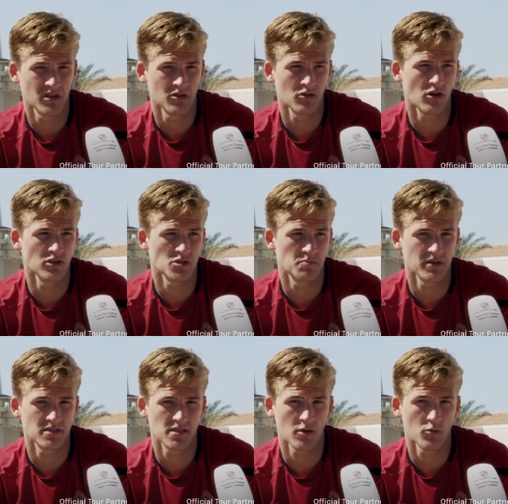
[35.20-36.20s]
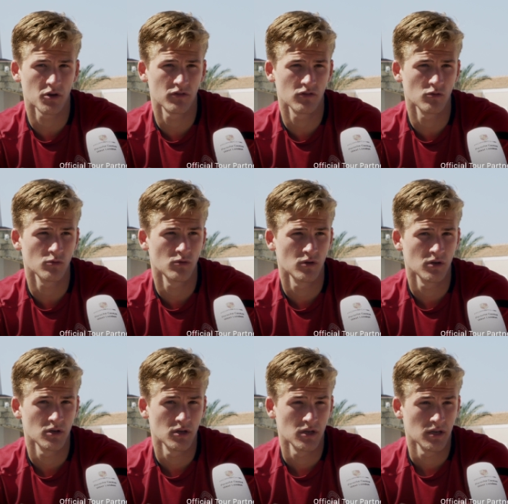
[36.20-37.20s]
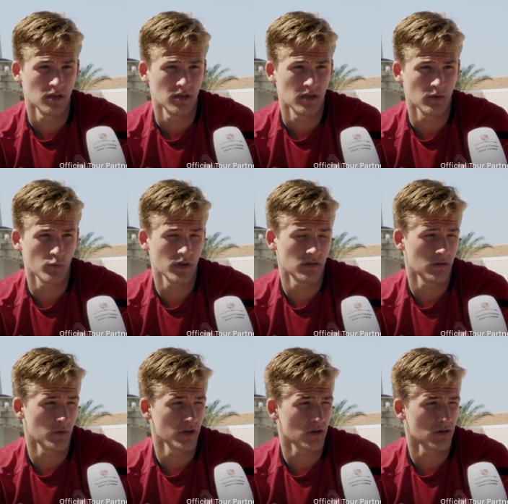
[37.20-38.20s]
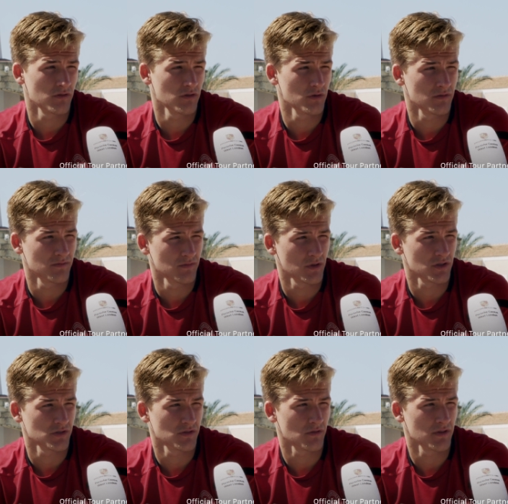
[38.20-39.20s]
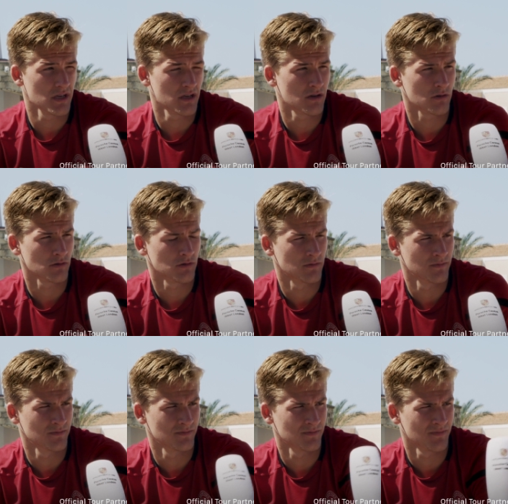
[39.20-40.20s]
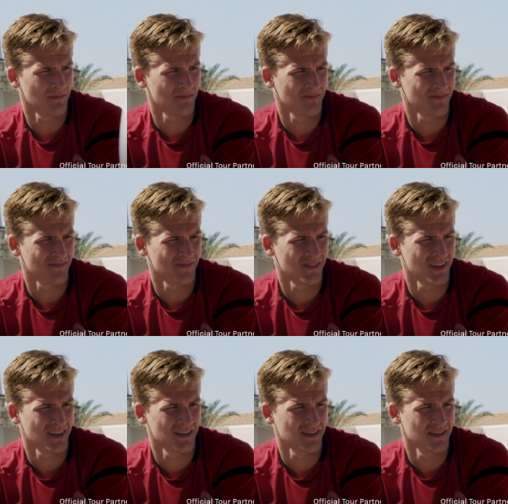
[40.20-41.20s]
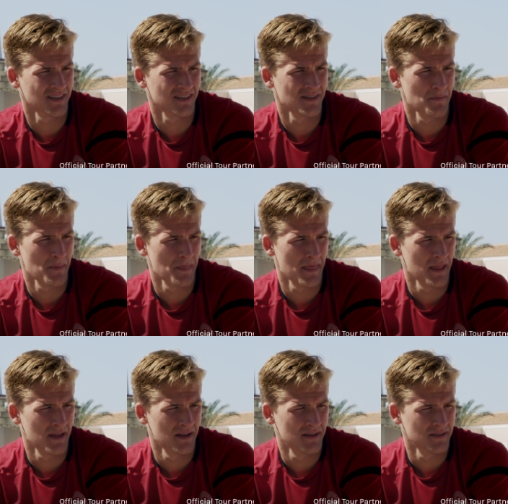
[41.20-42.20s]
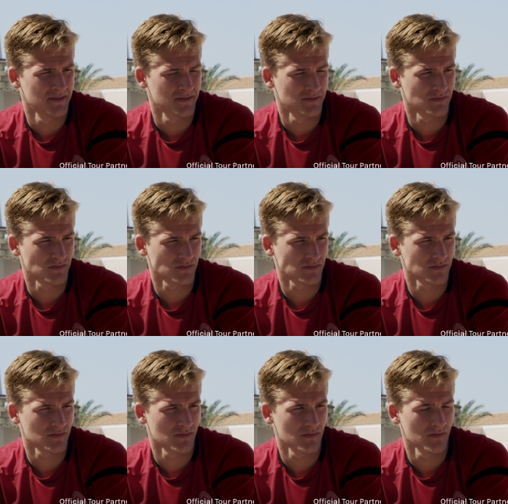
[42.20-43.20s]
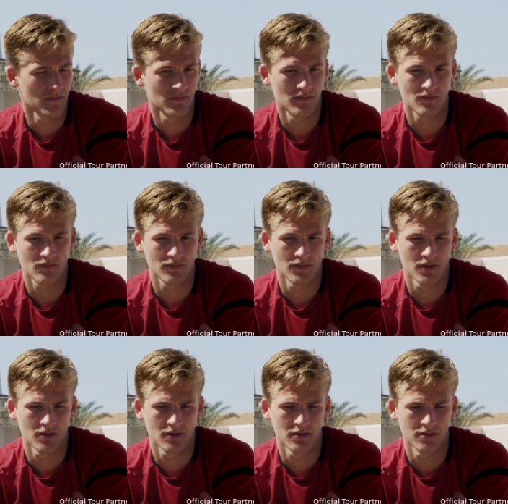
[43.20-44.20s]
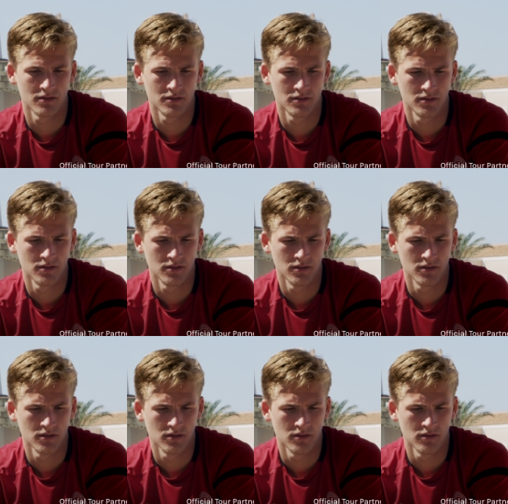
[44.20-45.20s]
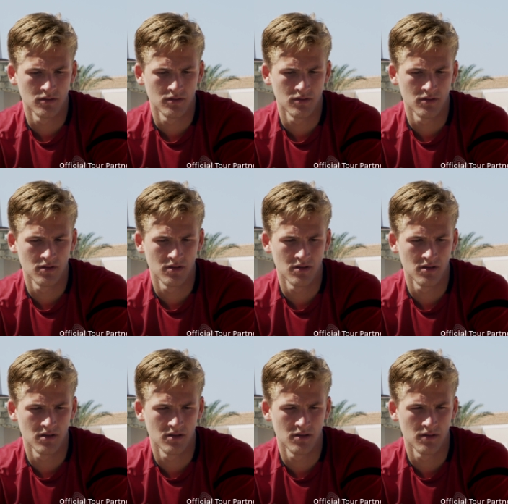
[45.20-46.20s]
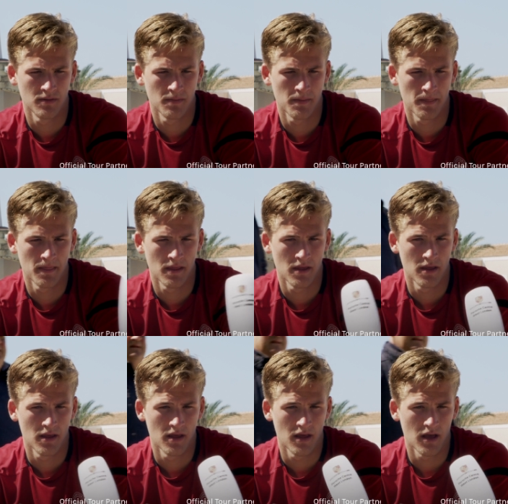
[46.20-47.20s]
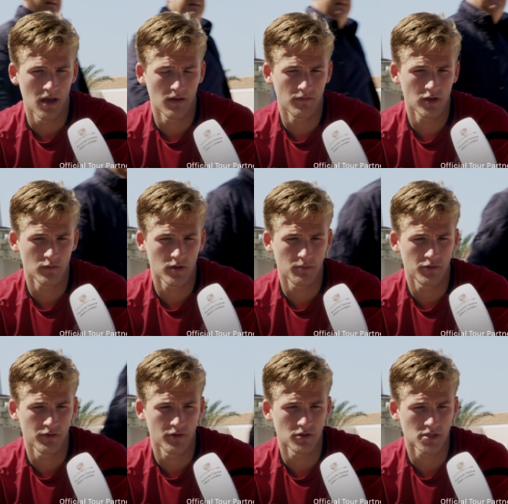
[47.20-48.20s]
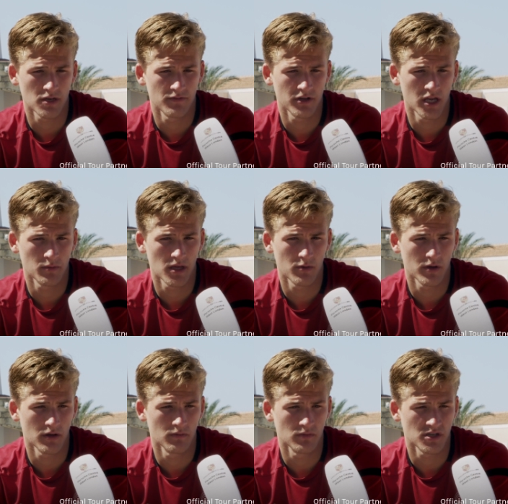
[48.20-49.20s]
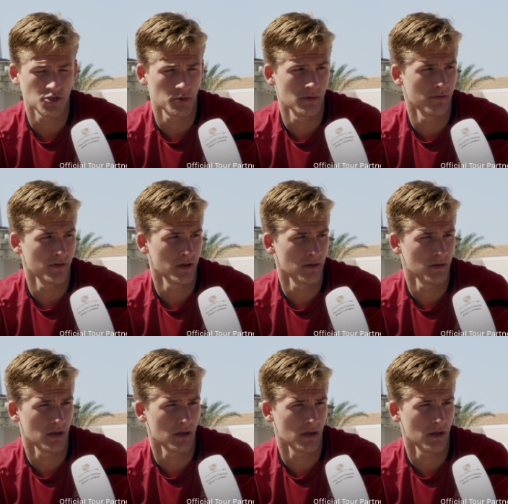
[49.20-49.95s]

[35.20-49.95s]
You can do all these bits that you want to do in winter, but you can't do it because of the heat cold. And if we just look back at, at, February as a month, what's your overriding feelings in terms of how things have gone for the team recently? I think we're proving us every game that we're extremely fit